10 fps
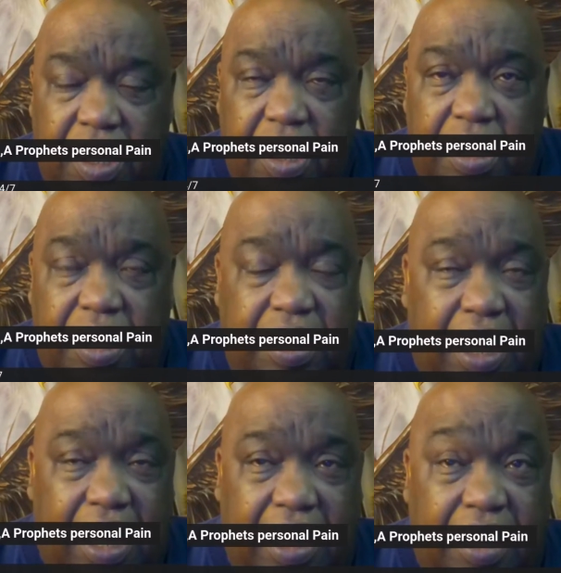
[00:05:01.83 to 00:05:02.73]
Should
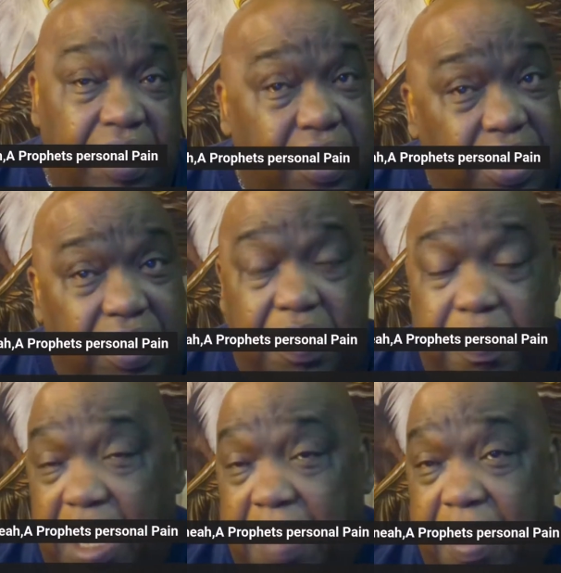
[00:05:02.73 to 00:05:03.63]
they consider
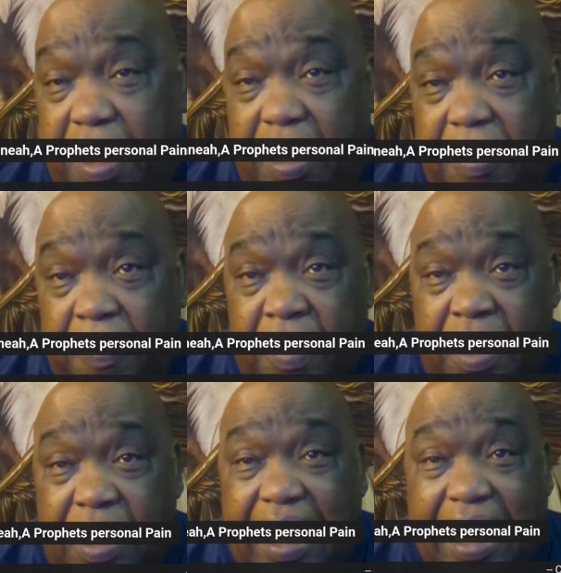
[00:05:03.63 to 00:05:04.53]
maybe
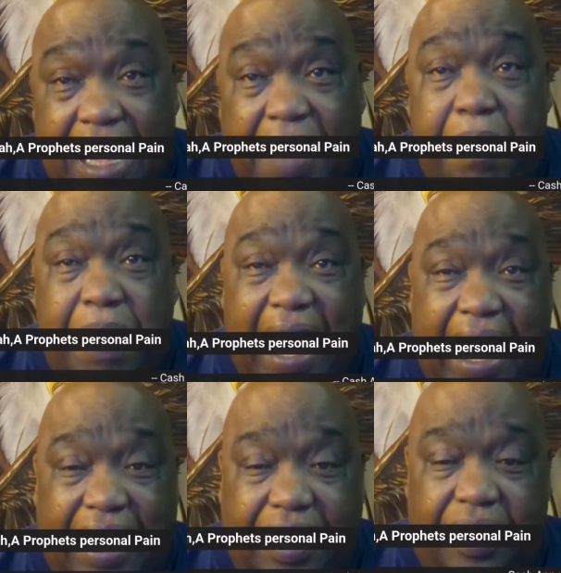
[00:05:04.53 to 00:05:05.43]
the
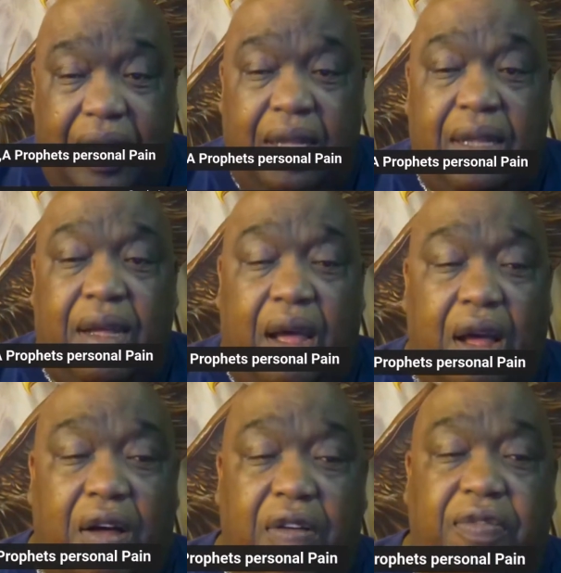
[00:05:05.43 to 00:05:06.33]
impact
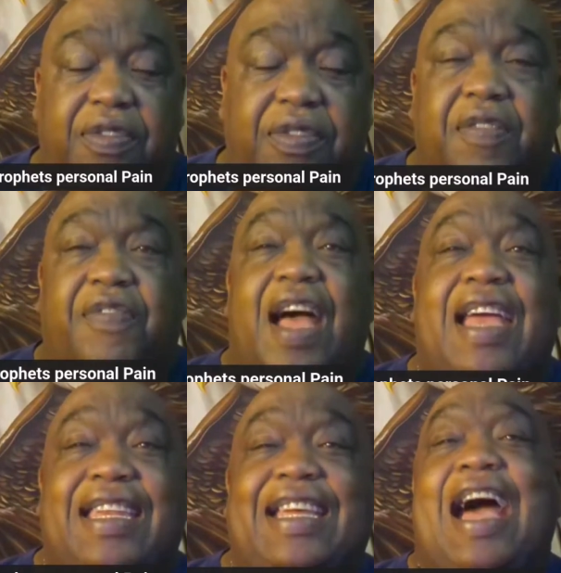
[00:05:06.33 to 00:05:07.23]
of
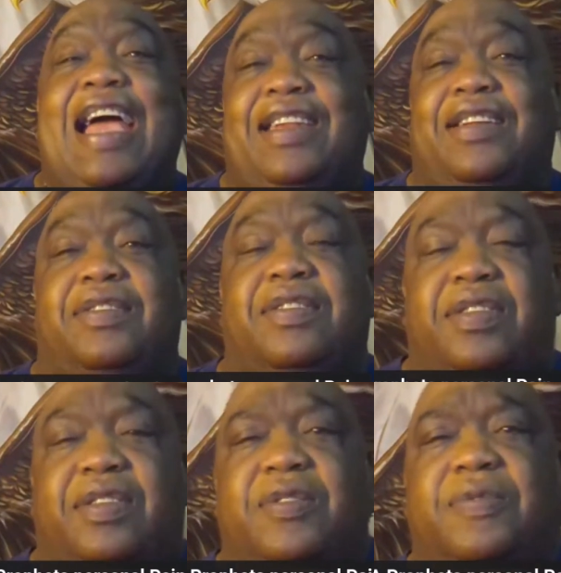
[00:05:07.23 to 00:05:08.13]
divine
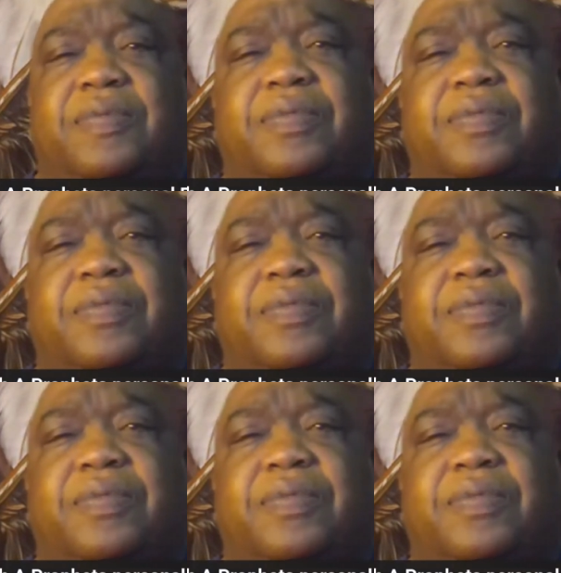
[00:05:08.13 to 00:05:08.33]
guidance